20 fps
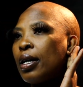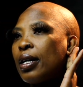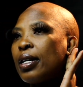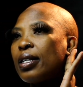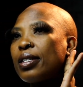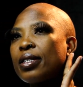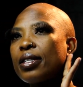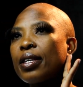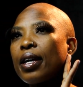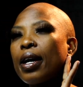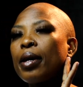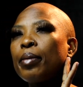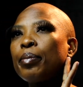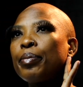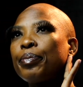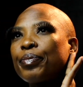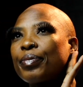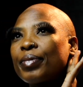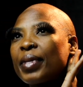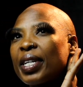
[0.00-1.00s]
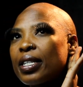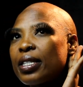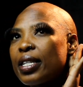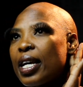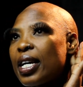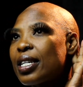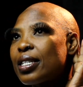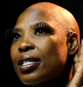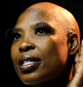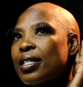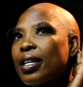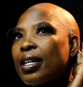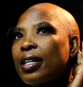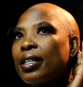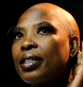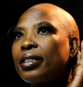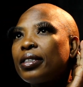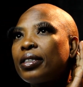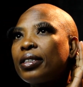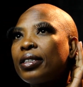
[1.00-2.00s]
It's they're saying it's
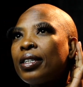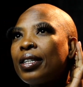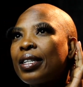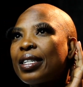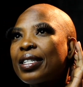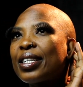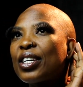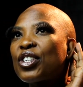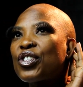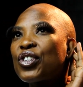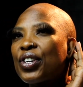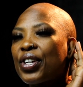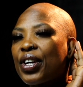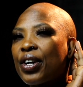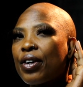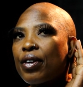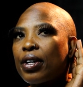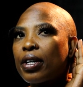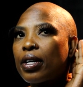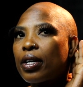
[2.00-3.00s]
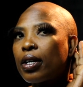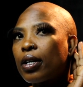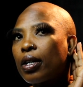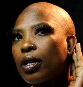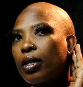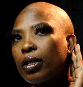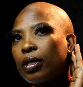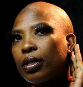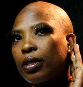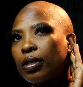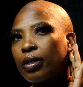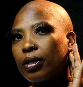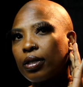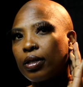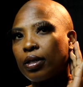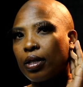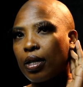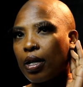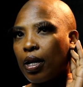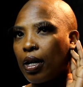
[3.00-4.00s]
a generic
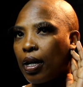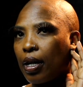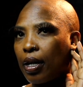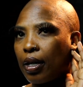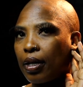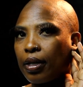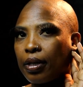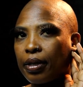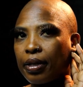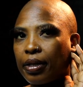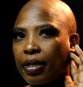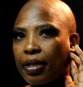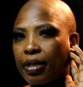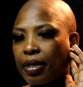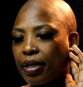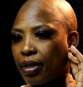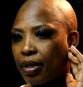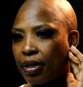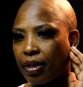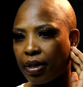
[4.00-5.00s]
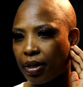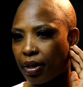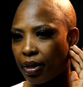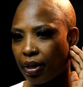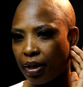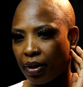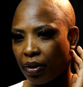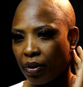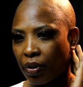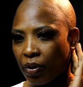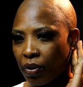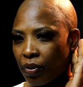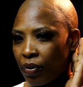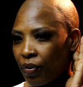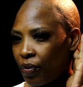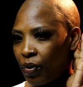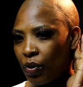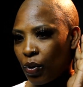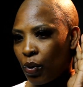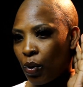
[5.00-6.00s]
disease. I don't know
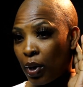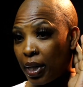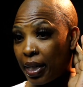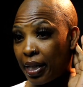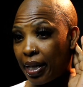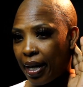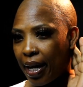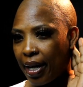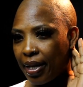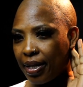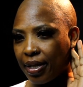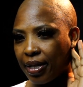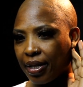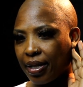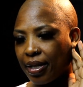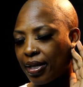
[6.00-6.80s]
if to call it that.